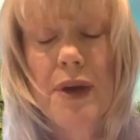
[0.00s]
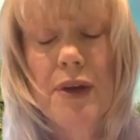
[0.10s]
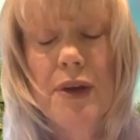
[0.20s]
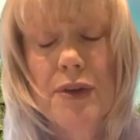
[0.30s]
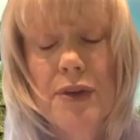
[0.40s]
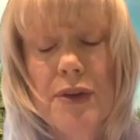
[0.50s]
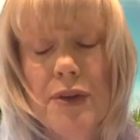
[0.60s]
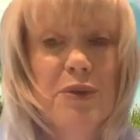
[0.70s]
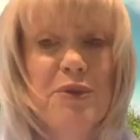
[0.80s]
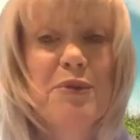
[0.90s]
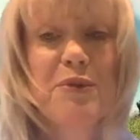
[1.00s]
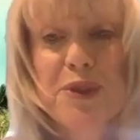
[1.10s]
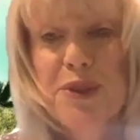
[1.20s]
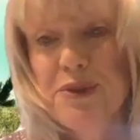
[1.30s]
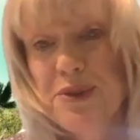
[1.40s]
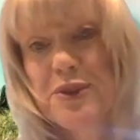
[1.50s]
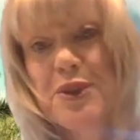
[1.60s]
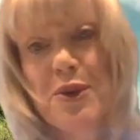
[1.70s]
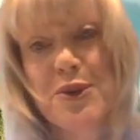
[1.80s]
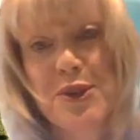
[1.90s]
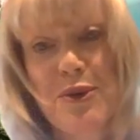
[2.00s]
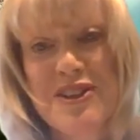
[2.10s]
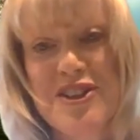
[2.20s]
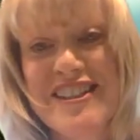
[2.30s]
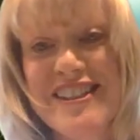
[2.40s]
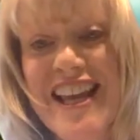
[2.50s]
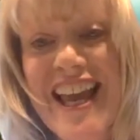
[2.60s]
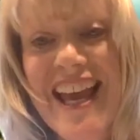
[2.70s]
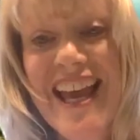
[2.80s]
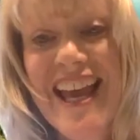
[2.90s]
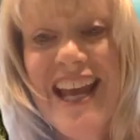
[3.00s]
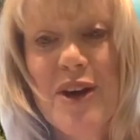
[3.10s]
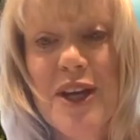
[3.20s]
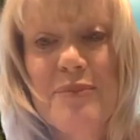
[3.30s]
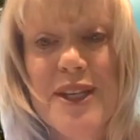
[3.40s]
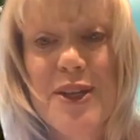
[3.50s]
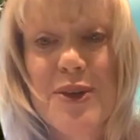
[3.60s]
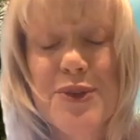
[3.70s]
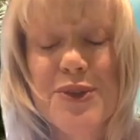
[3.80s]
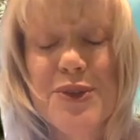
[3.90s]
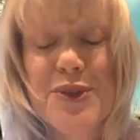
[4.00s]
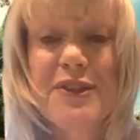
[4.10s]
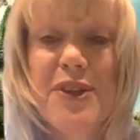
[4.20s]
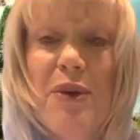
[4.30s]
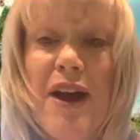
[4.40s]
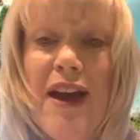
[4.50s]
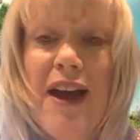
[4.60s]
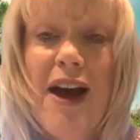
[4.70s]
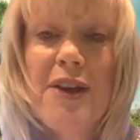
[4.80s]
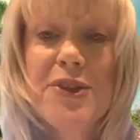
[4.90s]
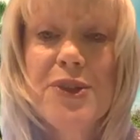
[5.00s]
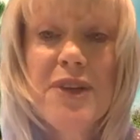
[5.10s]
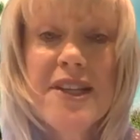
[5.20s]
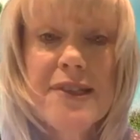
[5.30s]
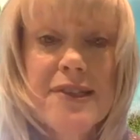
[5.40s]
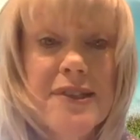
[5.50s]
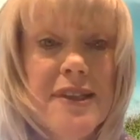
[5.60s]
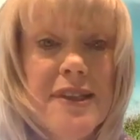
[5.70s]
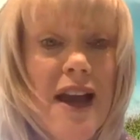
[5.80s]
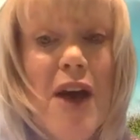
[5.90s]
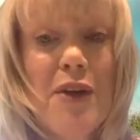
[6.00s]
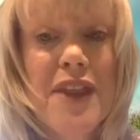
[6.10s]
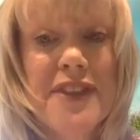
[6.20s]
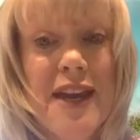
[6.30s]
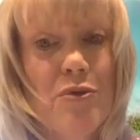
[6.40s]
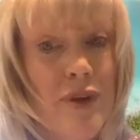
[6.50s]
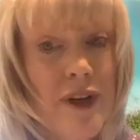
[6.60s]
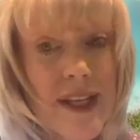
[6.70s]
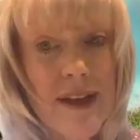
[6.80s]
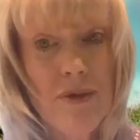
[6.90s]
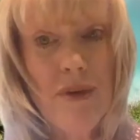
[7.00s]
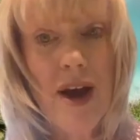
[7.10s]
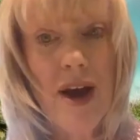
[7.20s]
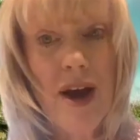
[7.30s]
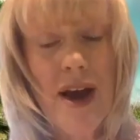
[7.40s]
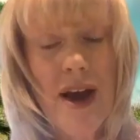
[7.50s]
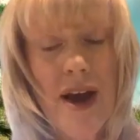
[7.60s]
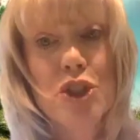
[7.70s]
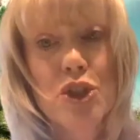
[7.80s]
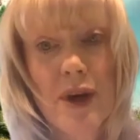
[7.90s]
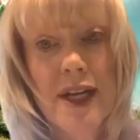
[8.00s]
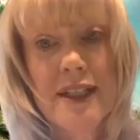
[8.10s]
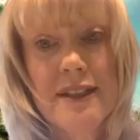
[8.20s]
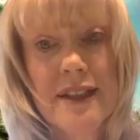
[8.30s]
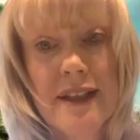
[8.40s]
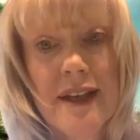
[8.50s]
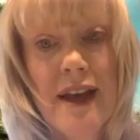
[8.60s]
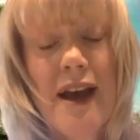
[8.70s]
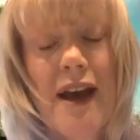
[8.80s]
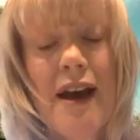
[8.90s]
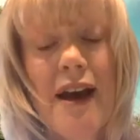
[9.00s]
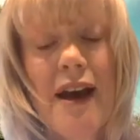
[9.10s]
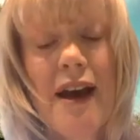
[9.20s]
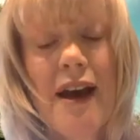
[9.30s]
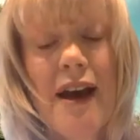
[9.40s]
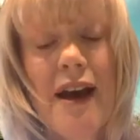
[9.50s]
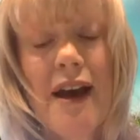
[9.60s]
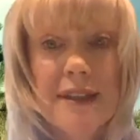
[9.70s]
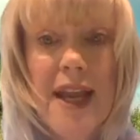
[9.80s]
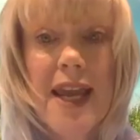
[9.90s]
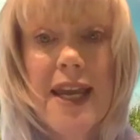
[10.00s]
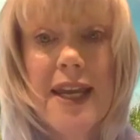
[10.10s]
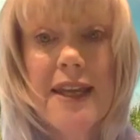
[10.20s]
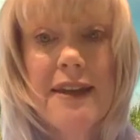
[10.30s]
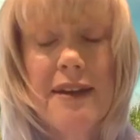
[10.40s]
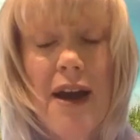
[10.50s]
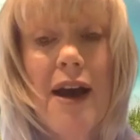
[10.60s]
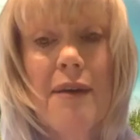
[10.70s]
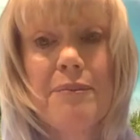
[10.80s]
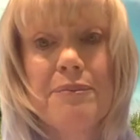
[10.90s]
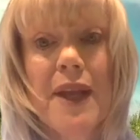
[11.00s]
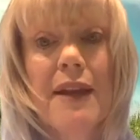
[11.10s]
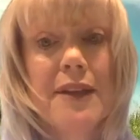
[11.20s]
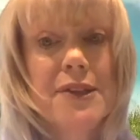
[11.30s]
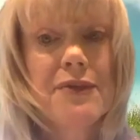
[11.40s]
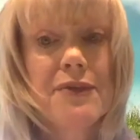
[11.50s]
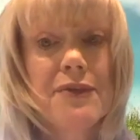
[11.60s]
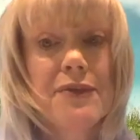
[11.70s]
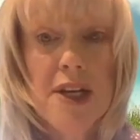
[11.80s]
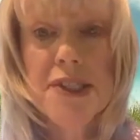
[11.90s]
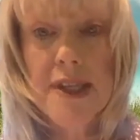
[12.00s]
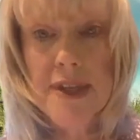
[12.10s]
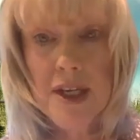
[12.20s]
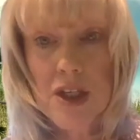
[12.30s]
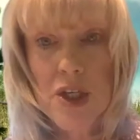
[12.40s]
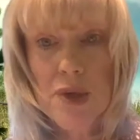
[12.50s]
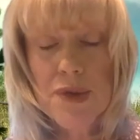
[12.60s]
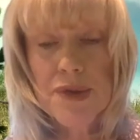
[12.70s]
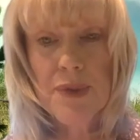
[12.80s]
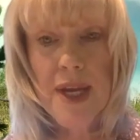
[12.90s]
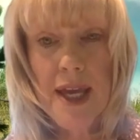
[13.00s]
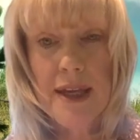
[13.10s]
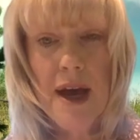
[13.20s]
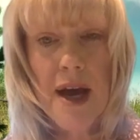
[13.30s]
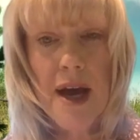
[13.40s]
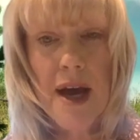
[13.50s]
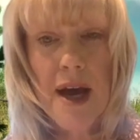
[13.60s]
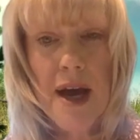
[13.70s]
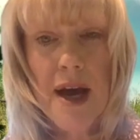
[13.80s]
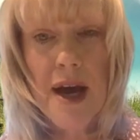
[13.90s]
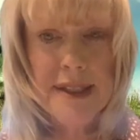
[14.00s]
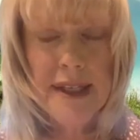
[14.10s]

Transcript: to those questions and how it can be used. And so students felt that they really enjoyed having a list of strategies that they could use. We had 100%